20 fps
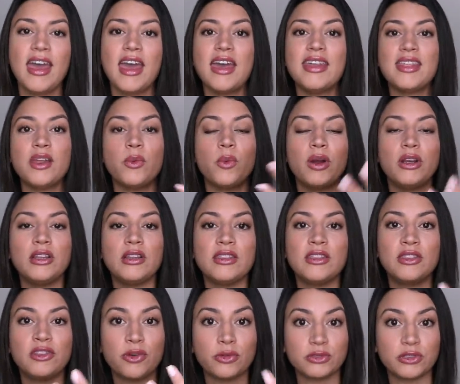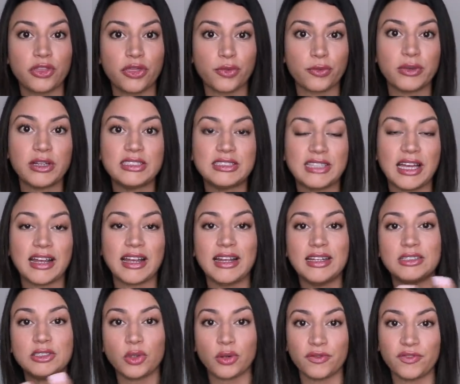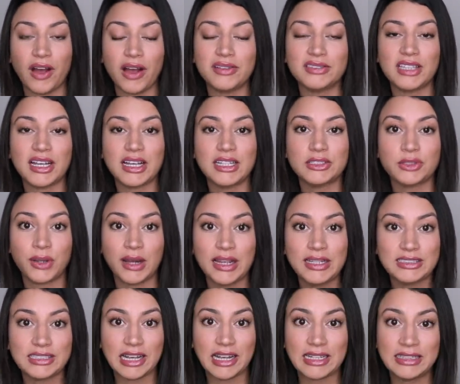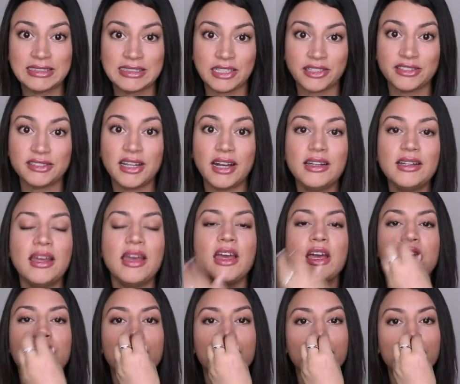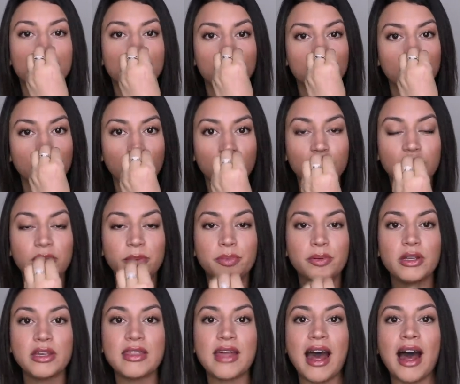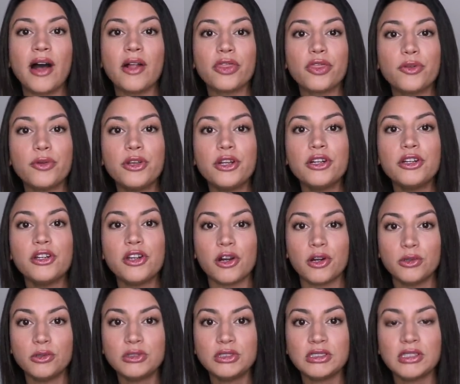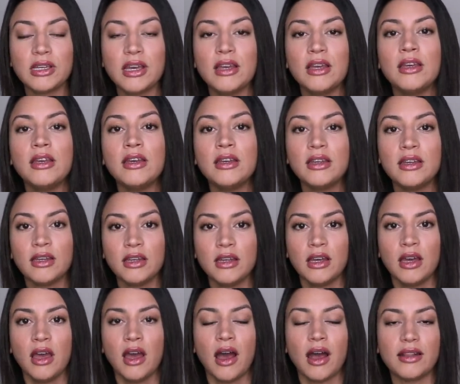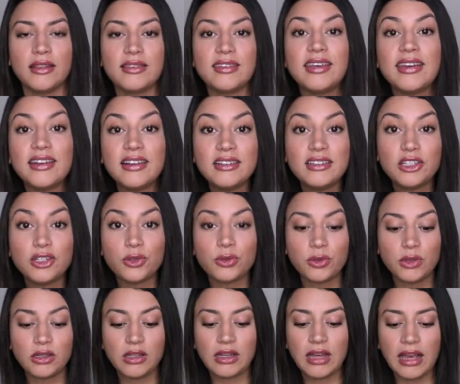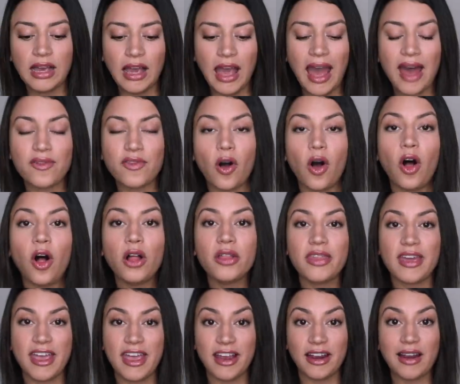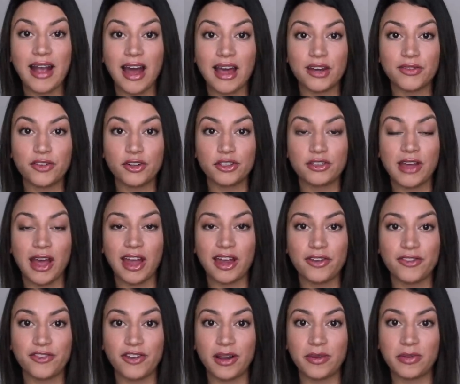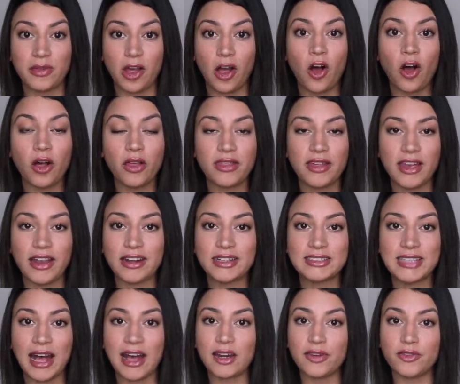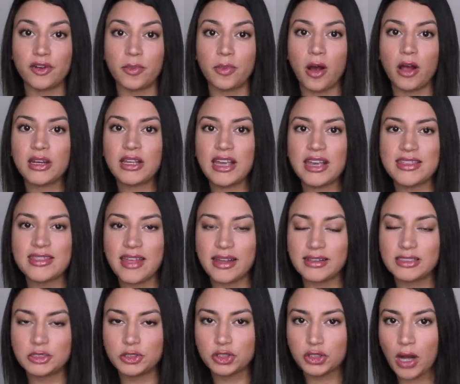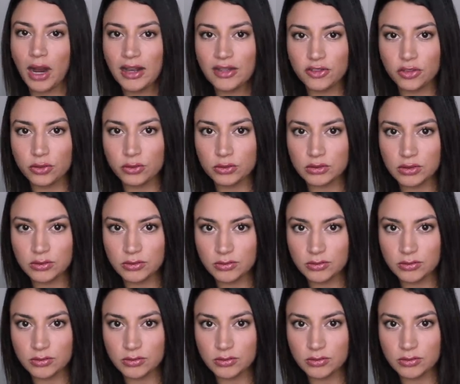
And then when those 3 seconds or 5 seconds or 8 seconds are done, you slowly breathe out through your nose until you have all the air out of your diaphragm, all the air is out of your body, and then try to